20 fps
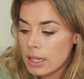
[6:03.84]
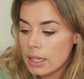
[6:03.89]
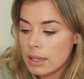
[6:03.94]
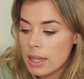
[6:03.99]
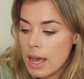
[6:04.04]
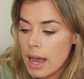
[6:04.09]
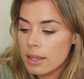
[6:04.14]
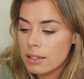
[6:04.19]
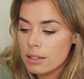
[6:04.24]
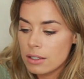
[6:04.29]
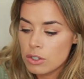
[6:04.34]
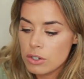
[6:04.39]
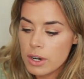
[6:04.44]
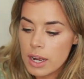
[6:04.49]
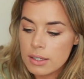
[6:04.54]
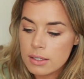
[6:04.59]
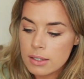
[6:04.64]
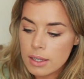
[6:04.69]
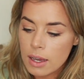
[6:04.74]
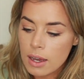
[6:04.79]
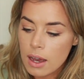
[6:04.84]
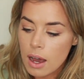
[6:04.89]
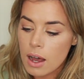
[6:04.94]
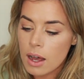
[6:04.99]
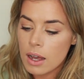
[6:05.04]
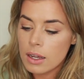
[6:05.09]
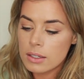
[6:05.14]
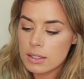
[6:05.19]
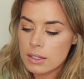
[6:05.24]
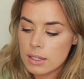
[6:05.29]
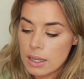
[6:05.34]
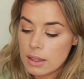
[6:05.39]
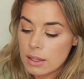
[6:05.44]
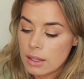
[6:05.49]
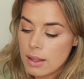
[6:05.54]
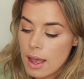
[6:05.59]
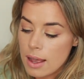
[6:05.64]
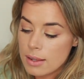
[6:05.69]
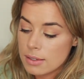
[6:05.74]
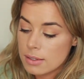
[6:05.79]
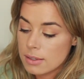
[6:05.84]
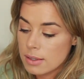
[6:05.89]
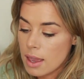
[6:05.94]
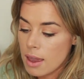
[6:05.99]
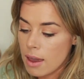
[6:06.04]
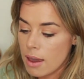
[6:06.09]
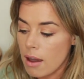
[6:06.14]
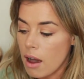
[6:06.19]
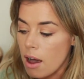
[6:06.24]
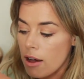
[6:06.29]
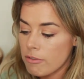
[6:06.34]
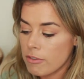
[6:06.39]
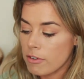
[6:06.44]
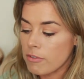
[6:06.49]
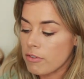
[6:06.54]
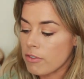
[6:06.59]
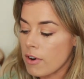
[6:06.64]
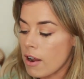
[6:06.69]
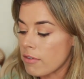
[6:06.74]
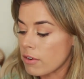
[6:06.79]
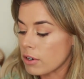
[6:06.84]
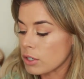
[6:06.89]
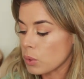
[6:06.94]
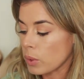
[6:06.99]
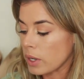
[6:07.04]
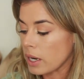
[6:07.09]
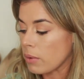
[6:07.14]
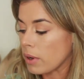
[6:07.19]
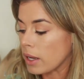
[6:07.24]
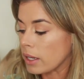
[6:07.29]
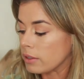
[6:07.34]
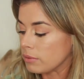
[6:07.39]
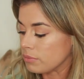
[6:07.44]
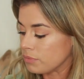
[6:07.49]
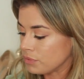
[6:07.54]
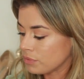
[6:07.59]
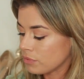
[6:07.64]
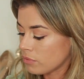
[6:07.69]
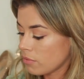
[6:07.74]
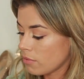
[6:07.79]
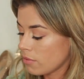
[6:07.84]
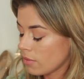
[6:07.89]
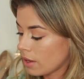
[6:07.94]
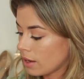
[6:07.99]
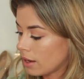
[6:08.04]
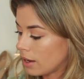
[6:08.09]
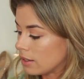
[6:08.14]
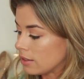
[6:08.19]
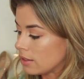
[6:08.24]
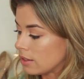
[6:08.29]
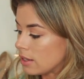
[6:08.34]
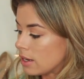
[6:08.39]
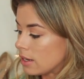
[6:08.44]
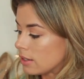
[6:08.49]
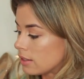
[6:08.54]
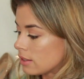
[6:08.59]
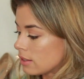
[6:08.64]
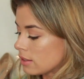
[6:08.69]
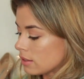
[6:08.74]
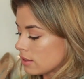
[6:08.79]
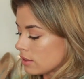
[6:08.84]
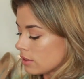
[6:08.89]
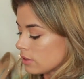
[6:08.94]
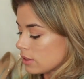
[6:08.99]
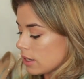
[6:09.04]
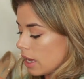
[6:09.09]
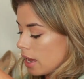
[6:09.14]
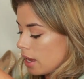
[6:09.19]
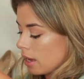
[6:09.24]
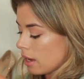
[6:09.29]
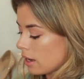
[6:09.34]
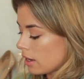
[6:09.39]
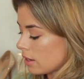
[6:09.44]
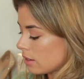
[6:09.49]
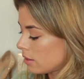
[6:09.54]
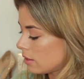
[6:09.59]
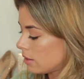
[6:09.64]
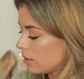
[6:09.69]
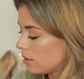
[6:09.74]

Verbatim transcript: the last dress I got and the last thing I got from Forever 21 is this little like